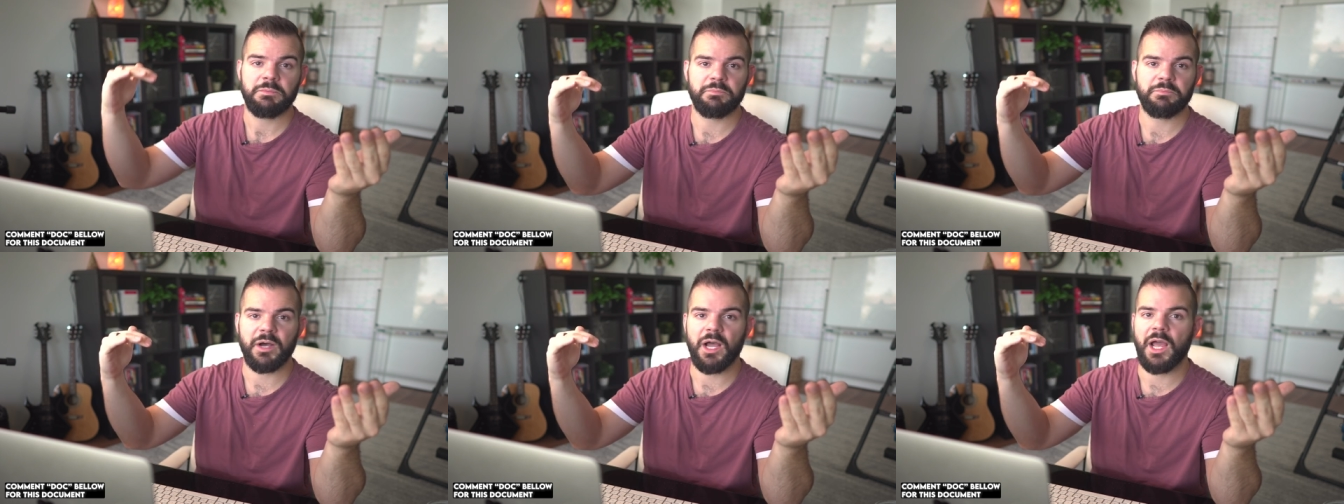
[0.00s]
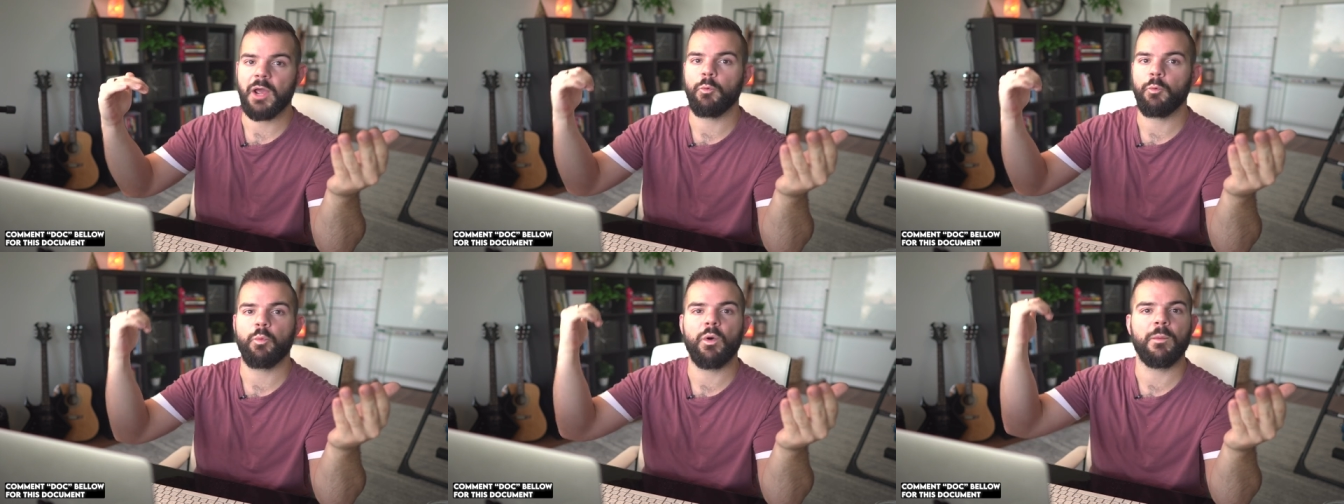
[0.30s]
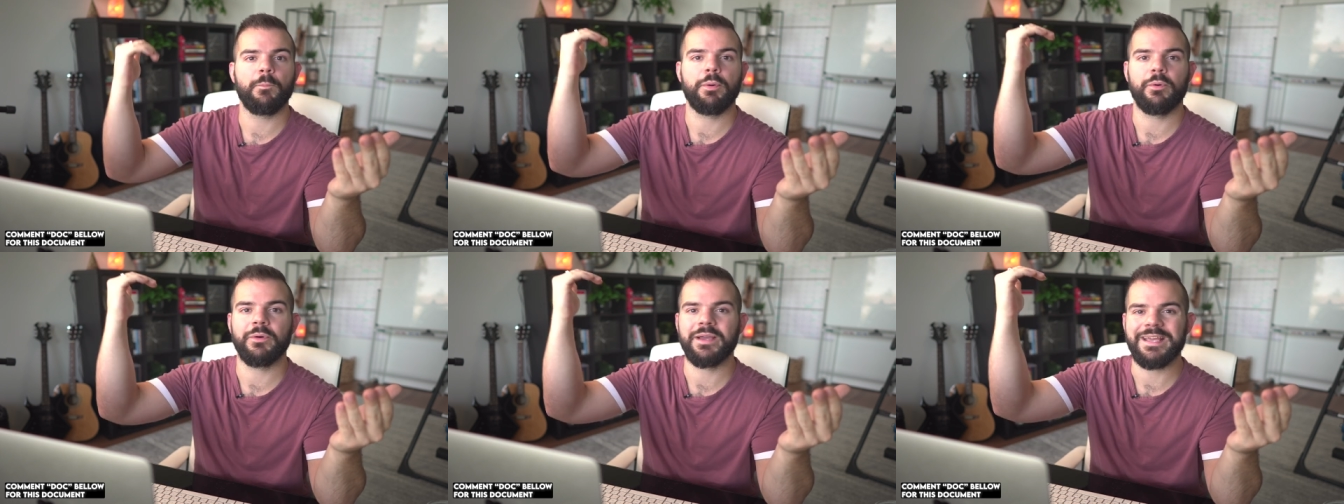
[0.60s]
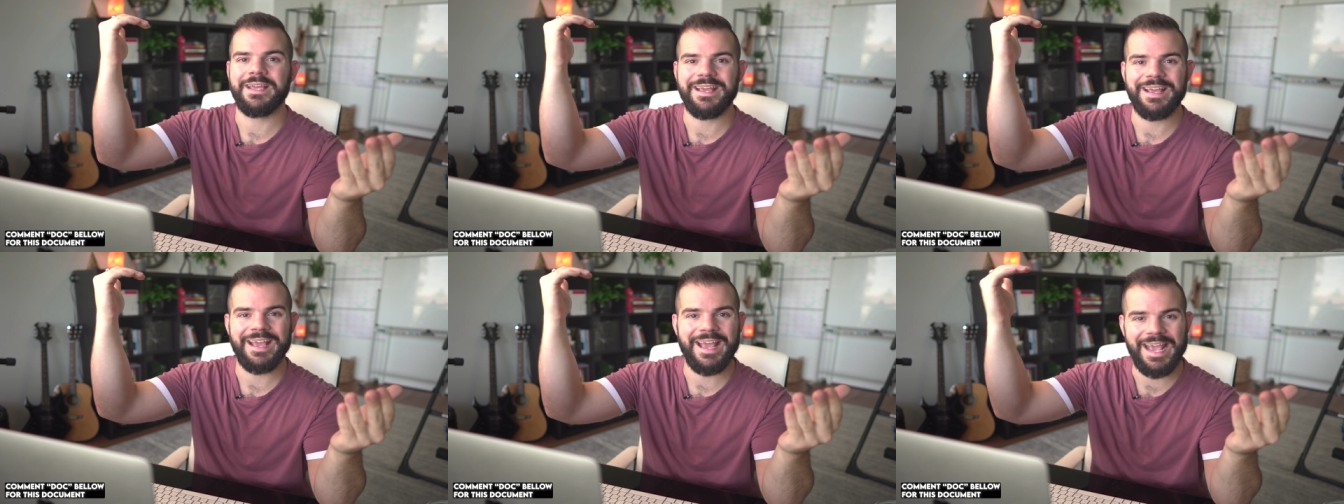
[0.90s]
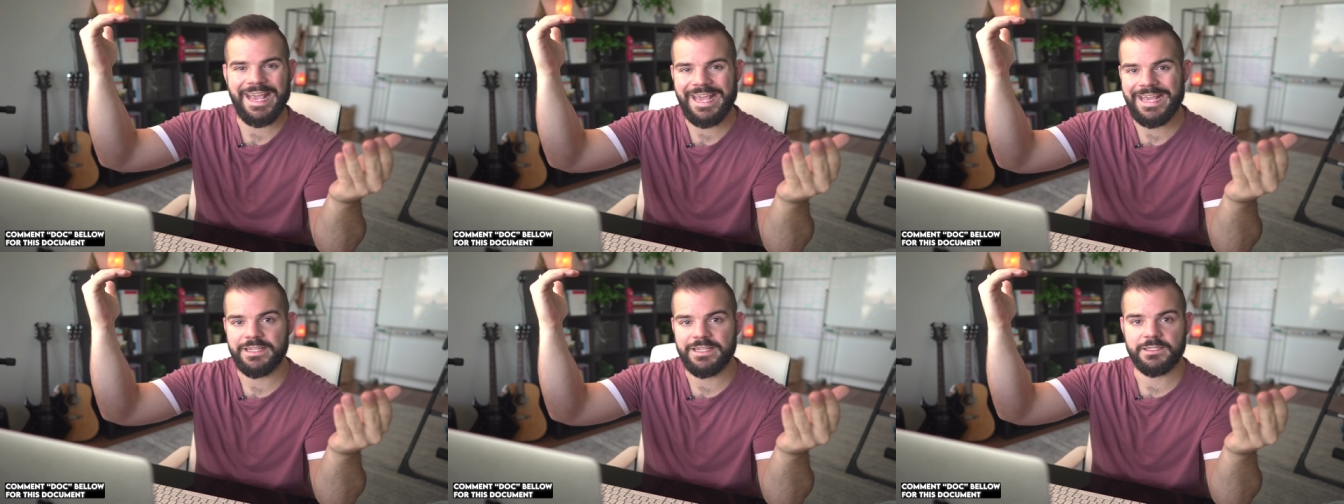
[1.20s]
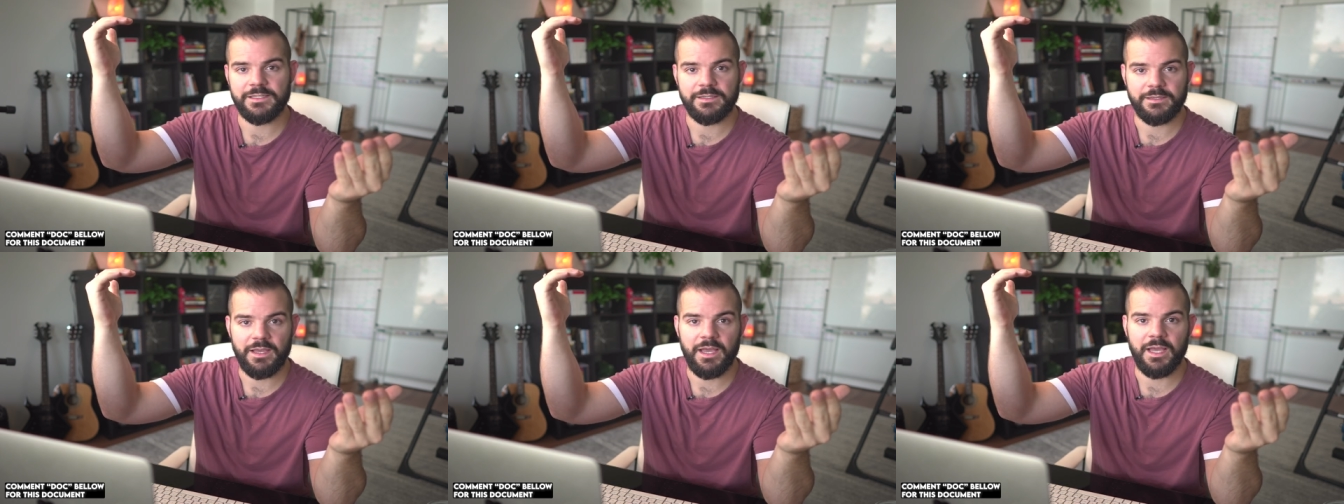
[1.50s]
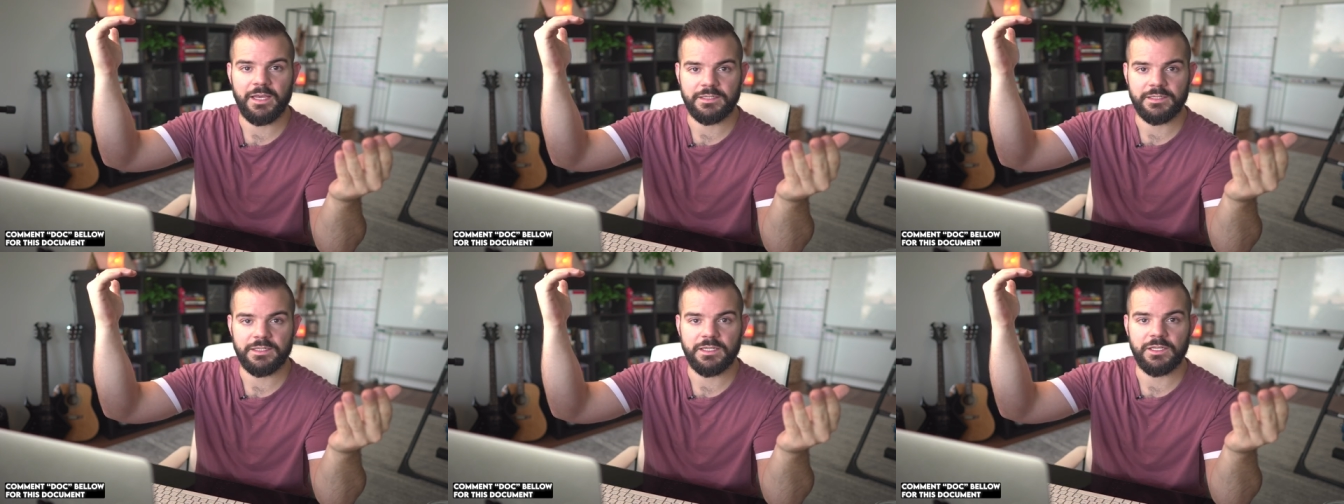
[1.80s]
but a
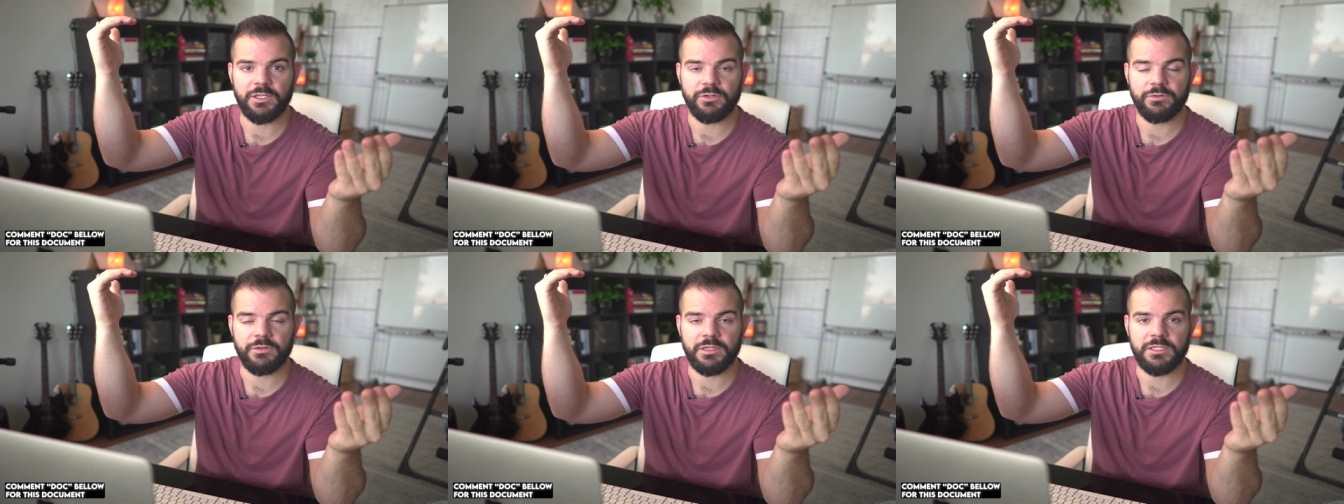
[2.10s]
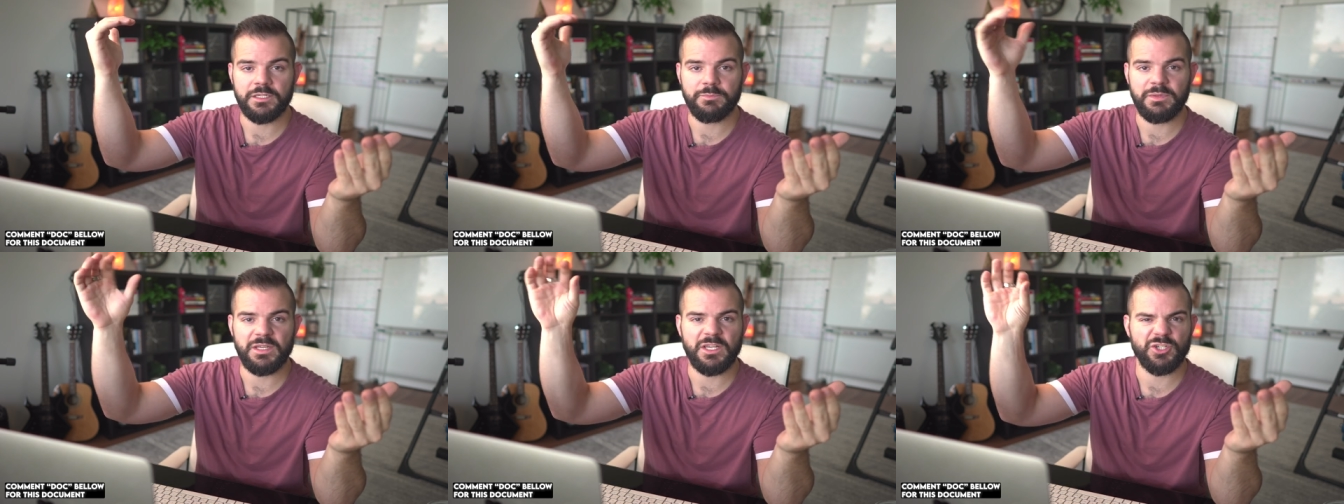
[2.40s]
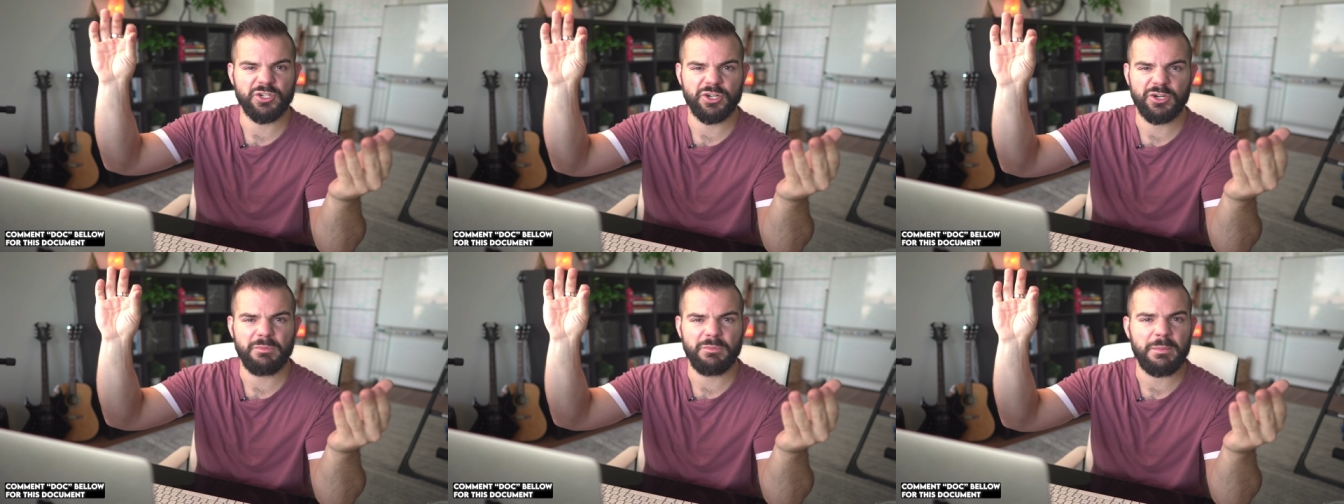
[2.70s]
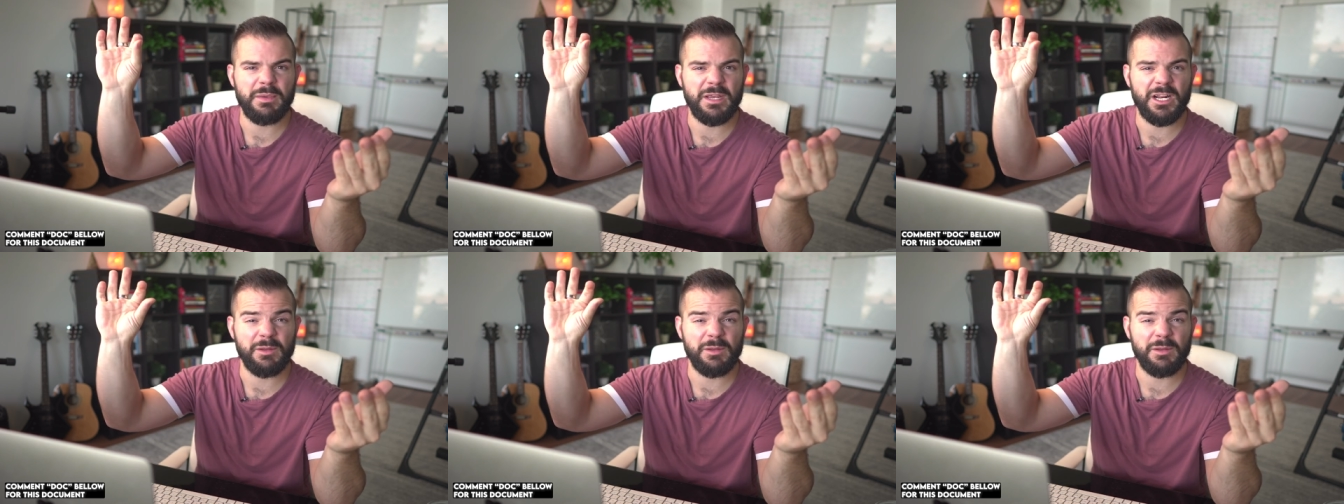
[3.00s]
1.8X increase because you're gonna, maybe